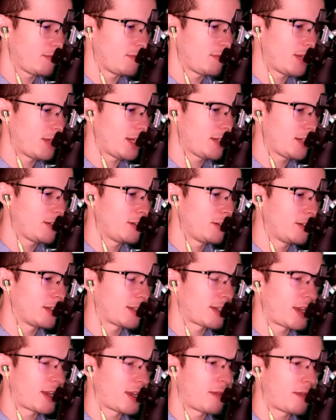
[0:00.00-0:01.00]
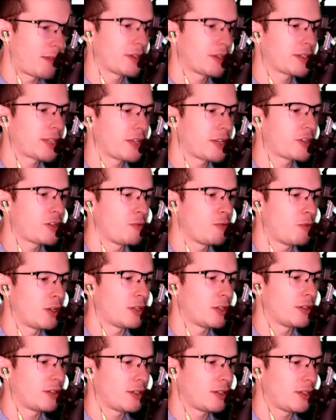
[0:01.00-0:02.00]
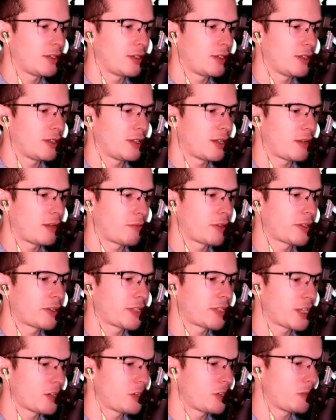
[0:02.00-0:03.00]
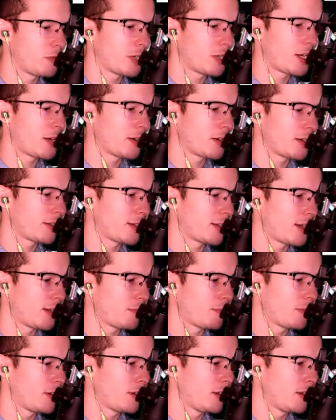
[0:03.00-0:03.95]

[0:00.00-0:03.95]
My goodness. I'm going to say she won. I'm going to say she went out on top.